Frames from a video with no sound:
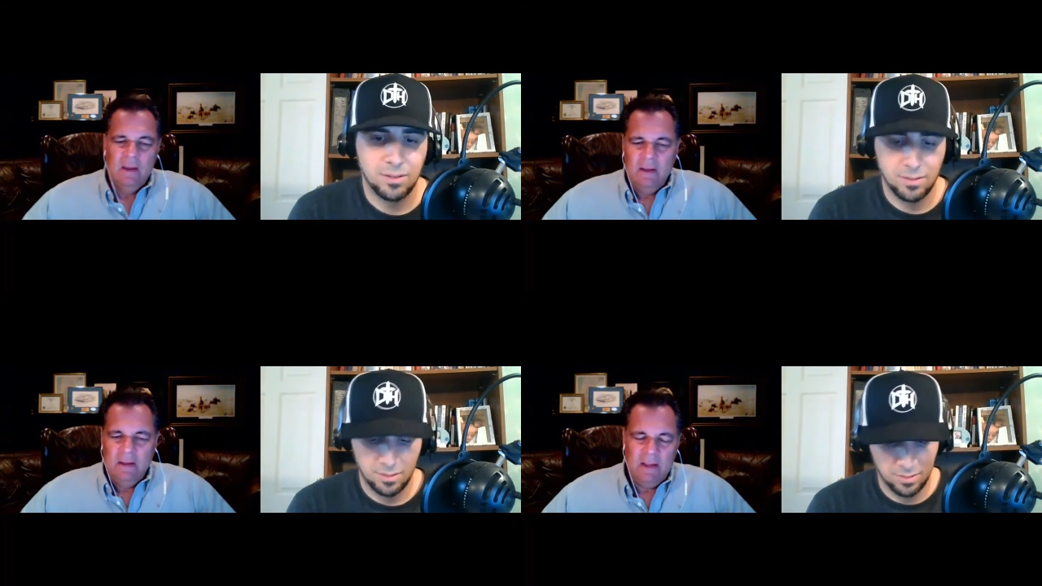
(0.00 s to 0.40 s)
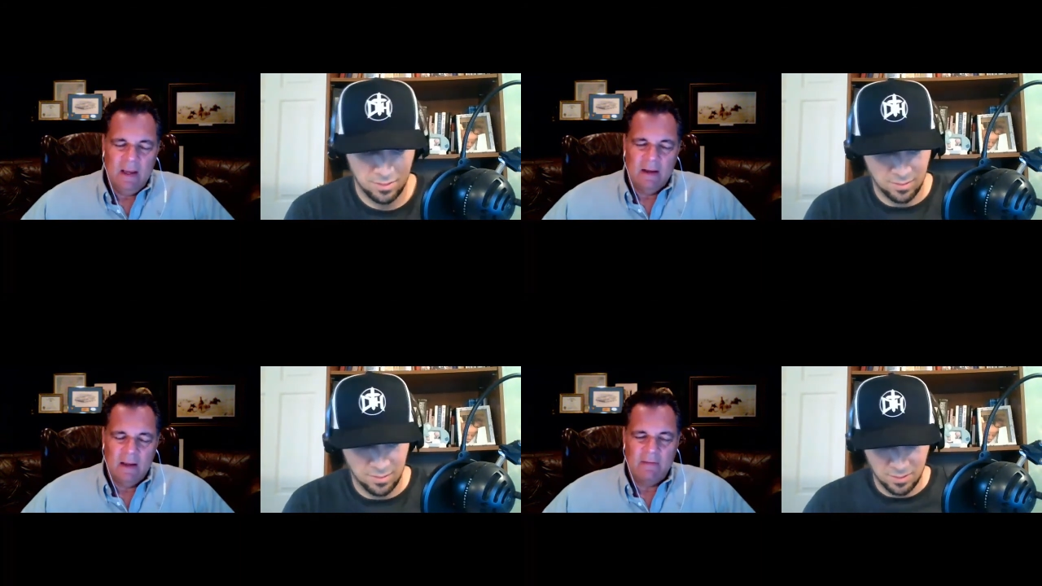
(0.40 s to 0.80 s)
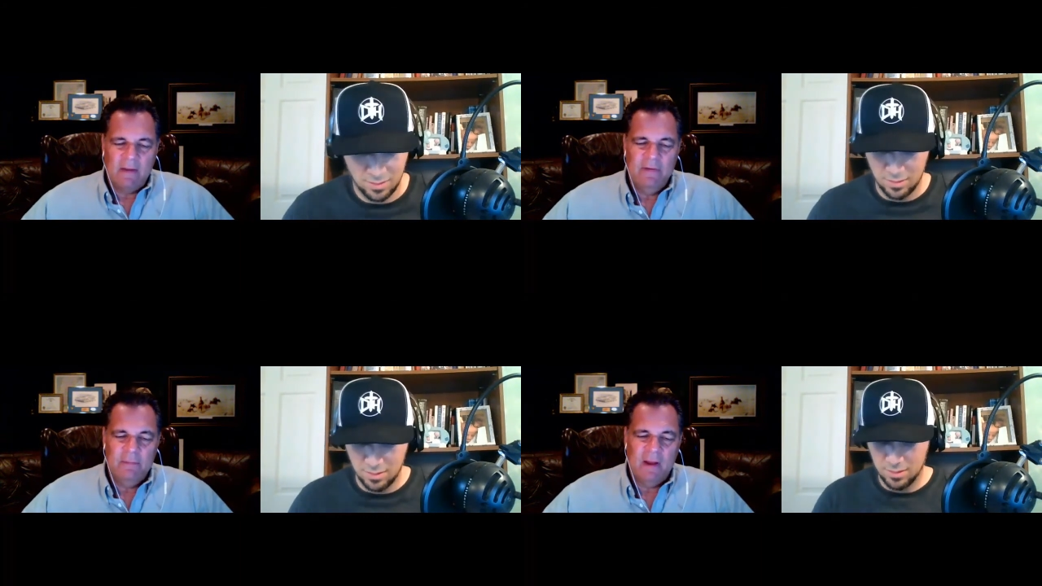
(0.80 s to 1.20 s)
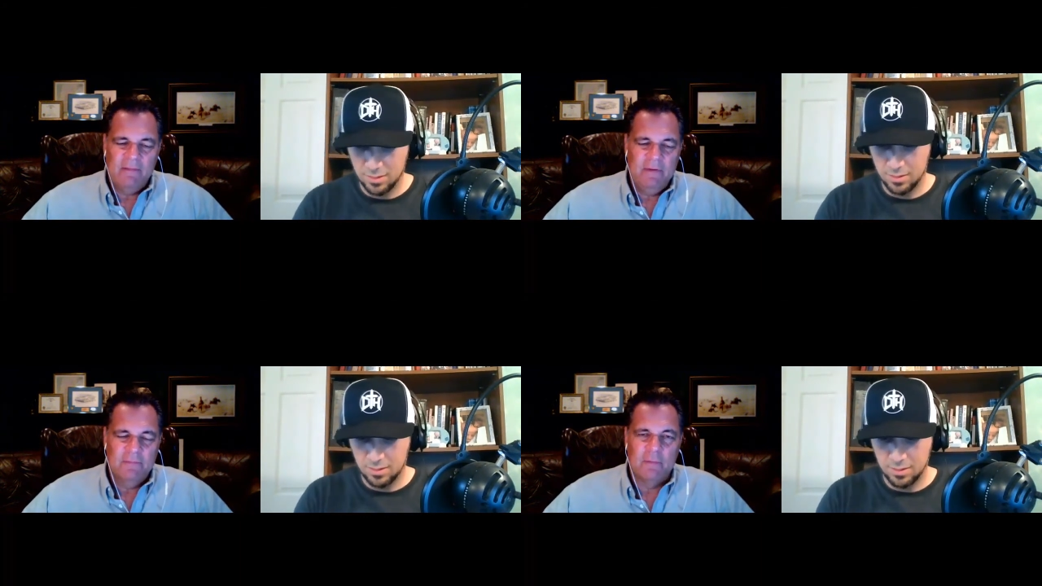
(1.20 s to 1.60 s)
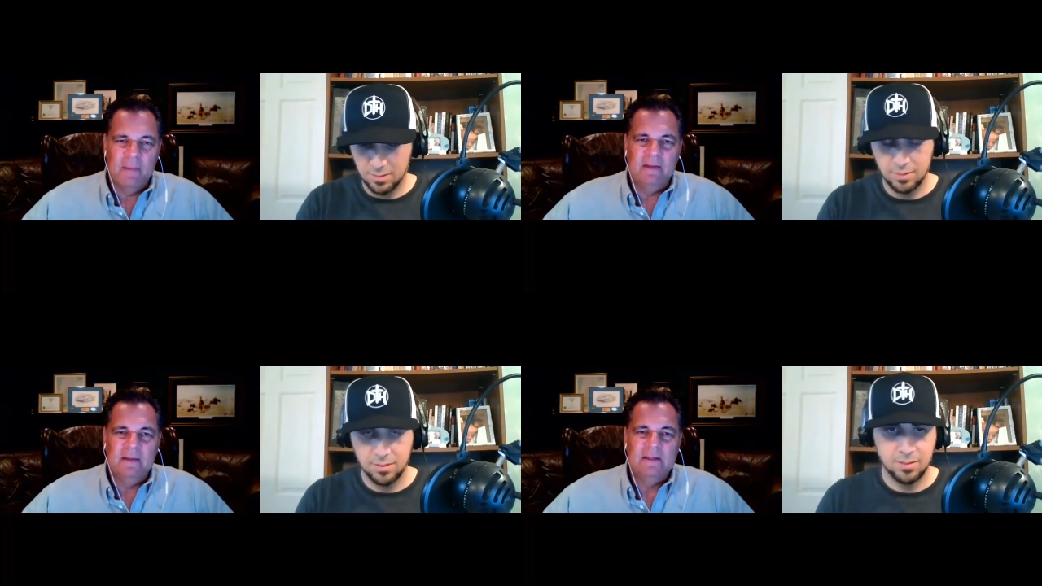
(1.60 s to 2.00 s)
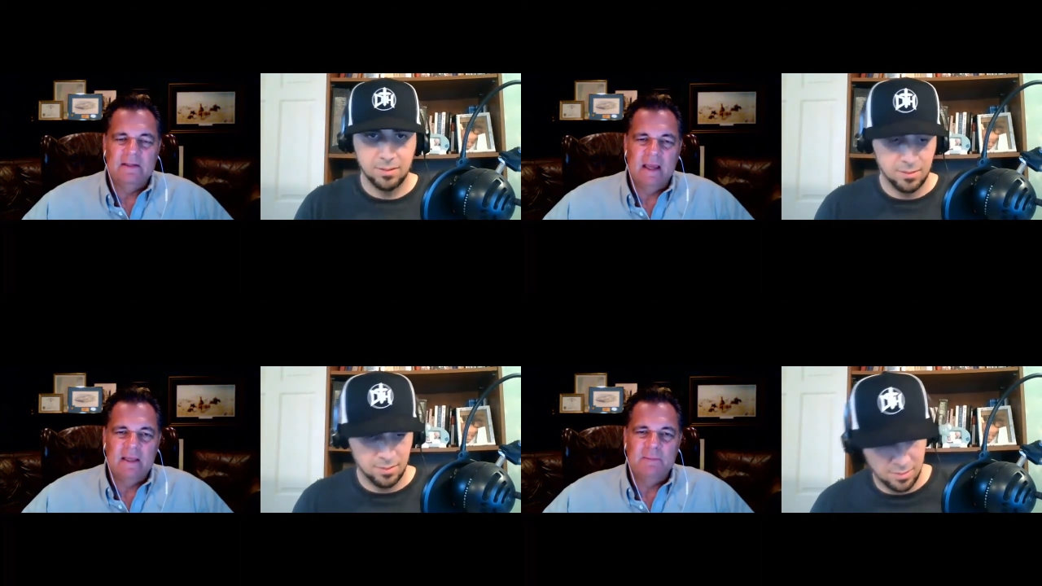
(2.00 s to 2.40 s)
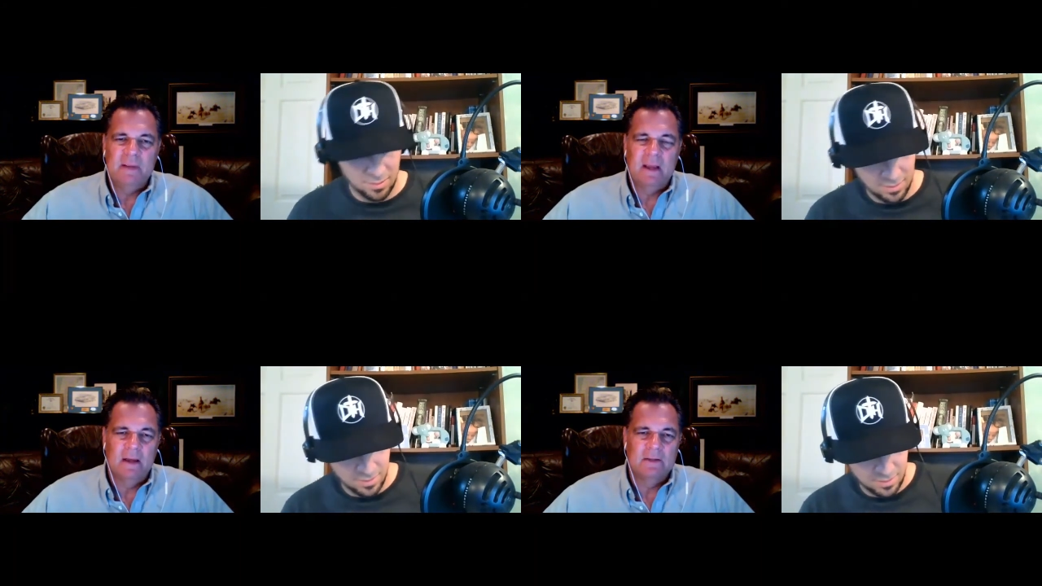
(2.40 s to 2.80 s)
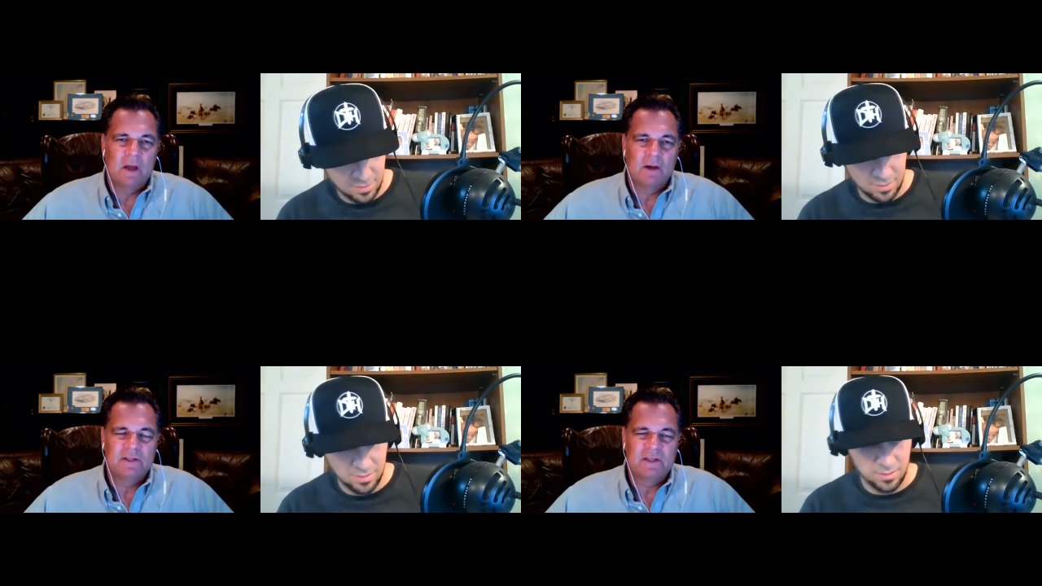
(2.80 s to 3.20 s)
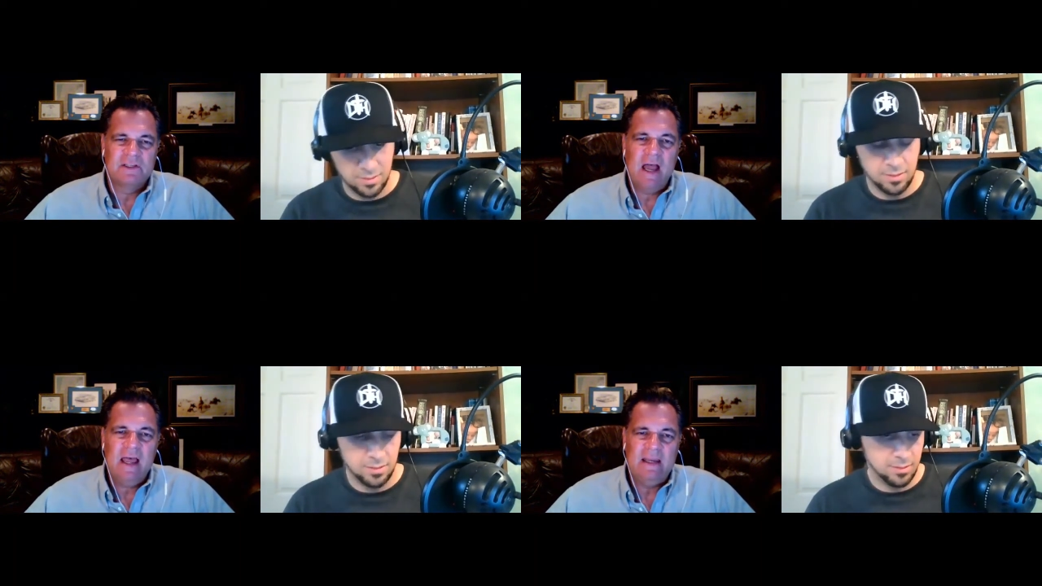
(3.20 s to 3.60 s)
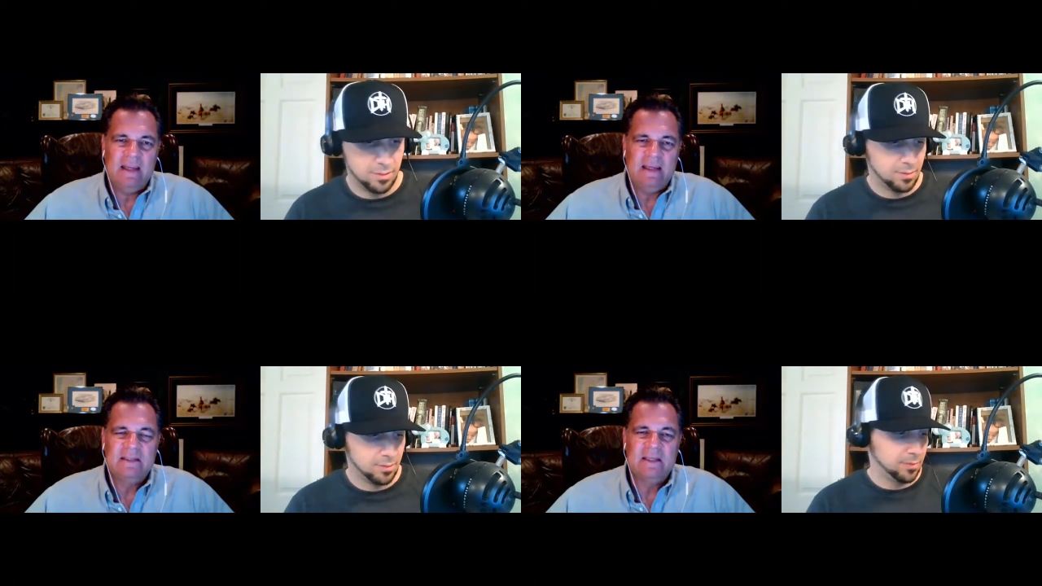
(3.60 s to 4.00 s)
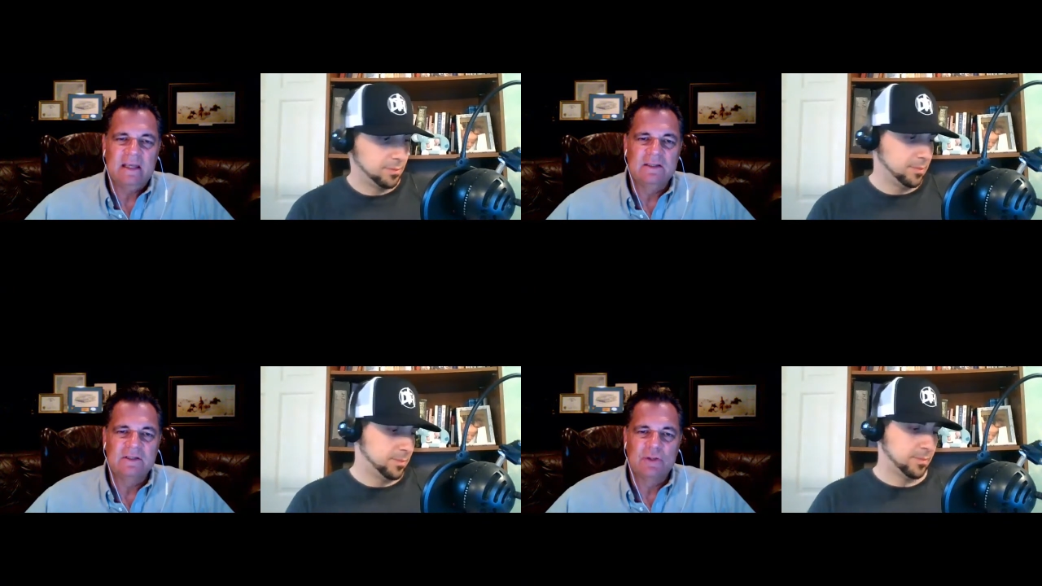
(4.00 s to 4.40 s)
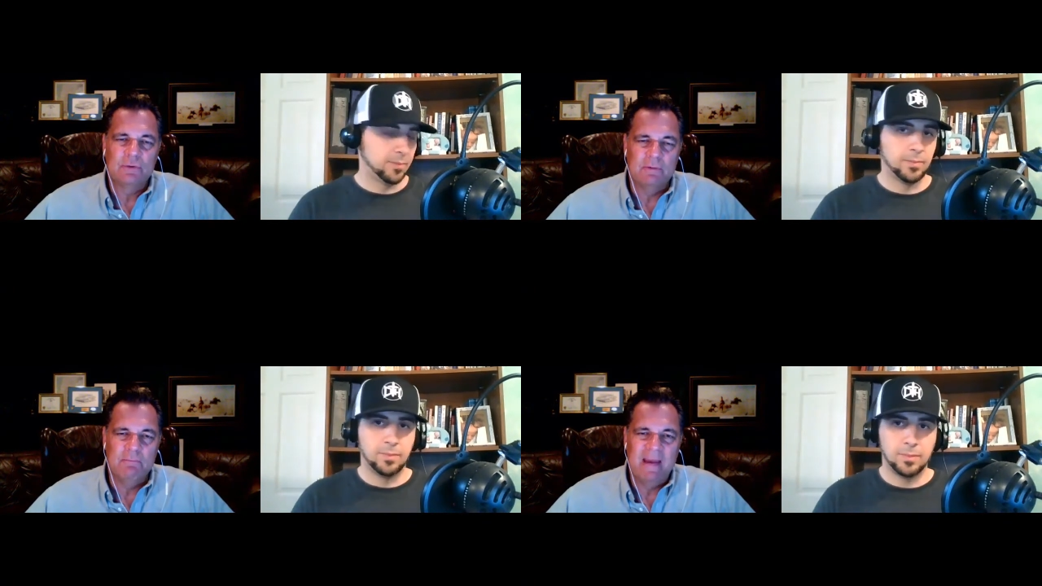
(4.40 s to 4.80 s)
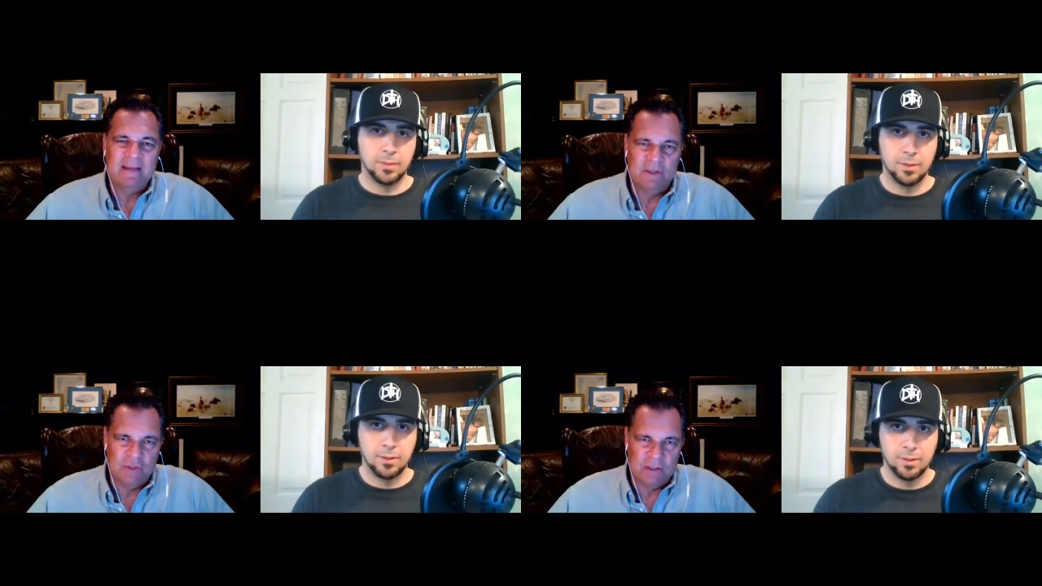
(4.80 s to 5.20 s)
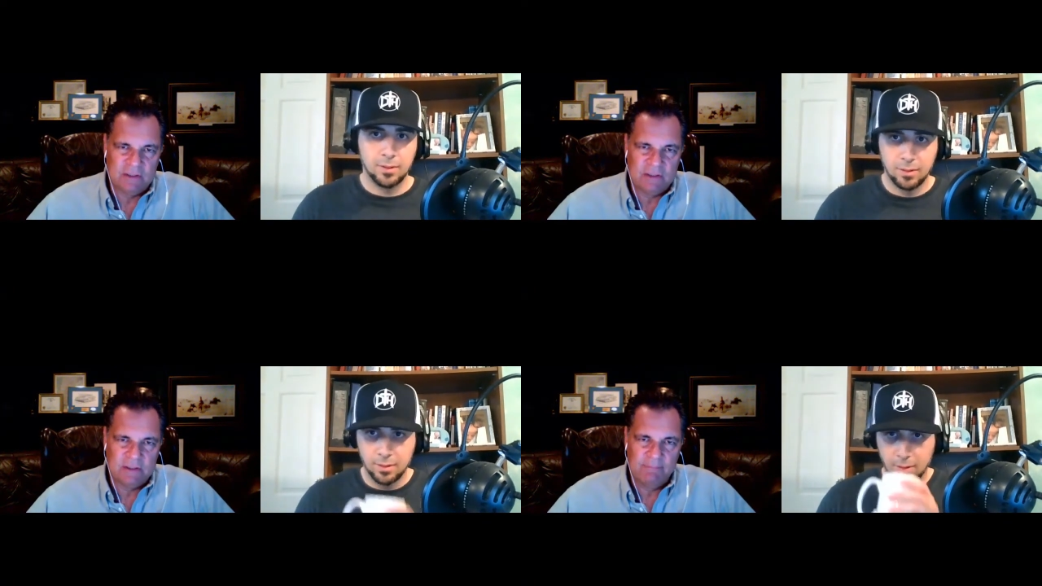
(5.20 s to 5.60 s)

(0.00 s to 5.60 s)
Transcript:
Speaker 1: Yeah, I, I, feel I feel for men these days because our society sends certain messages,